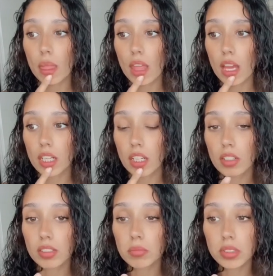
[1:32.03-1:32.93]
And I
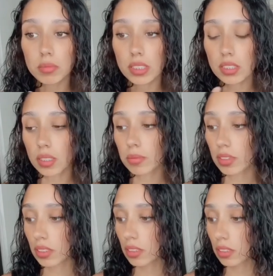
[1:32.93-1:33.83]
also miss my
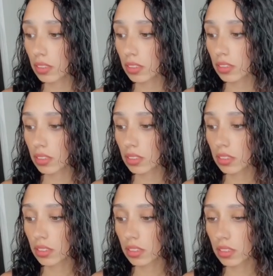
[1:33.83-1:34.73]
stepson.
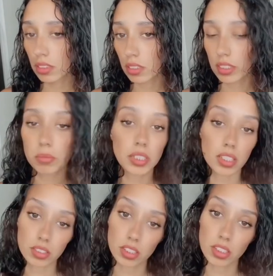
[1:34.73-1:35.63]
Let me not
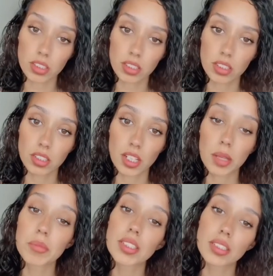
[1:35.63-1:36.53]
start. I
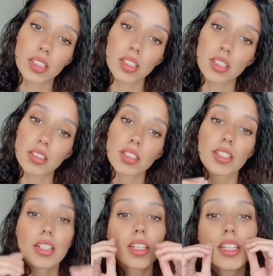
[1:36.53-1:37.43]
miss King
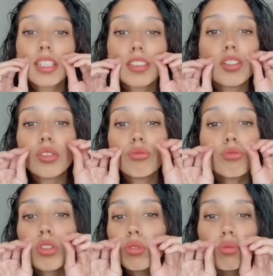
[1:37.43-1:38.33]
and his
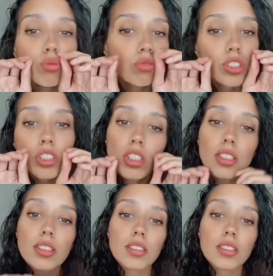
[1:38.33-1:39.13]
little cheeks.